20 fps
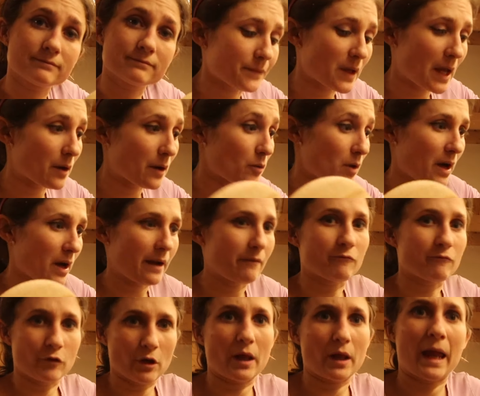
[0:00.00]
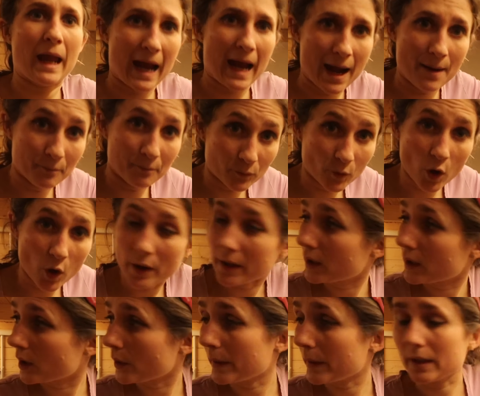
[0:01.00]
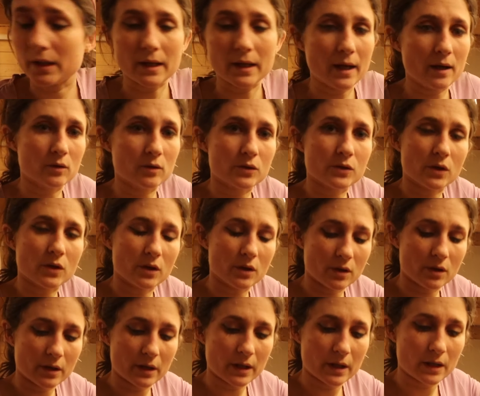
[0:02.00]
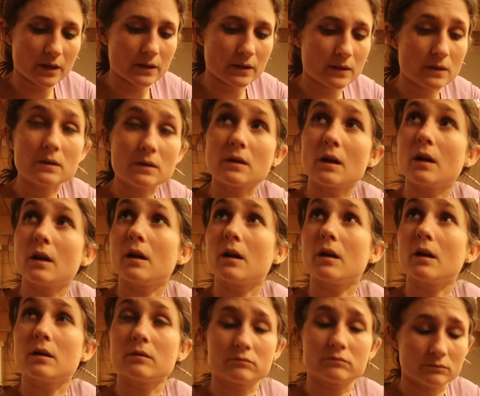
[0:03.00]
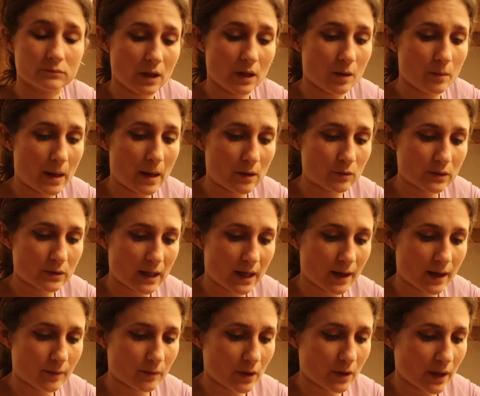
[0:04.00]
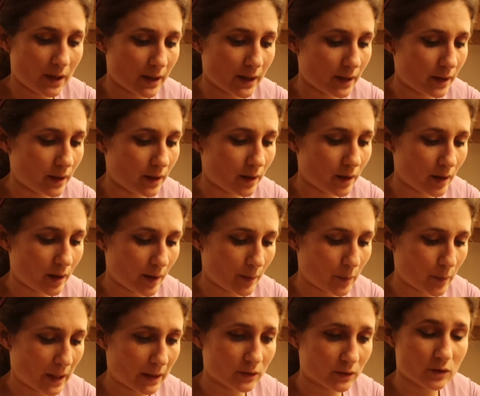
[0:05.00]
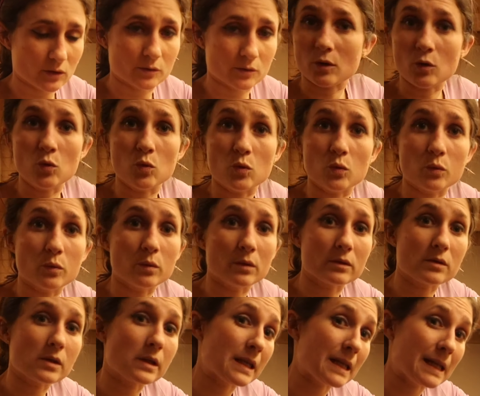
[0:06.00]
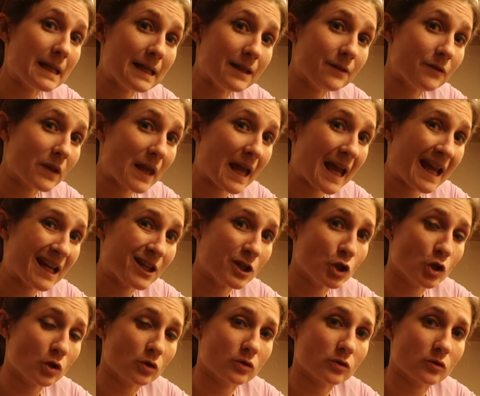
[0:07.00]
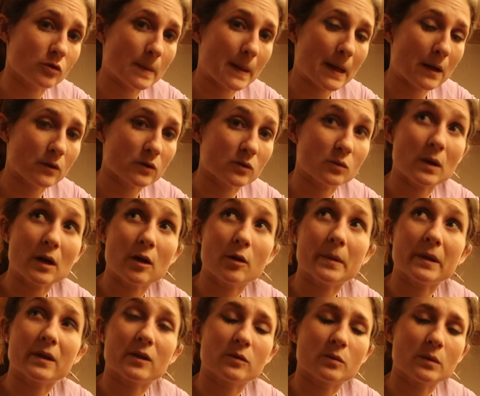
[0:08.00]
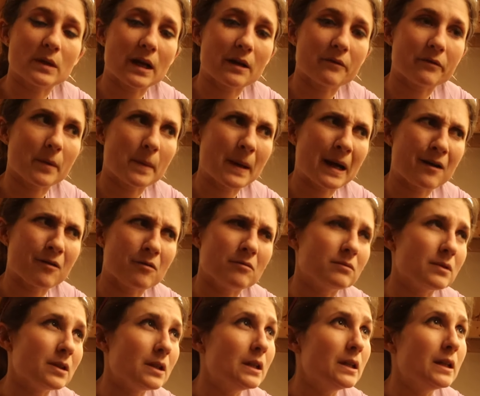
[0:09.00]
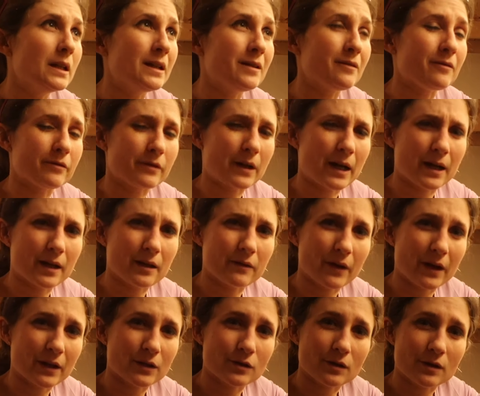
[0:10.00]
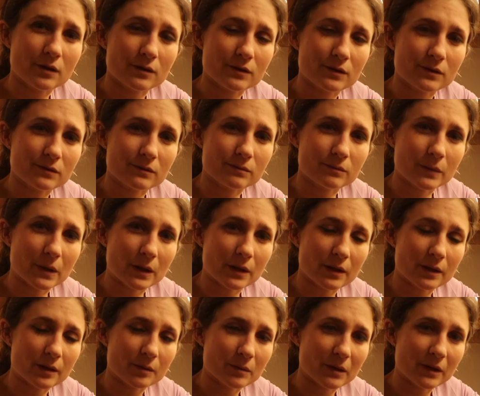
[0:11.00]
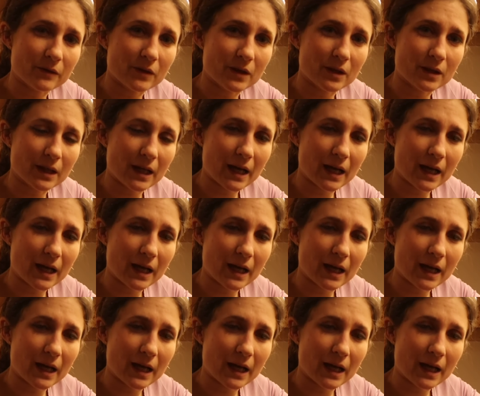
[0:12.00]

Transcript: Now, I really am going to go in now, so it's about time that I packed up. Oh, we'll see if the hedgehogs are about as well, because we have about 5 hedgehogs living in the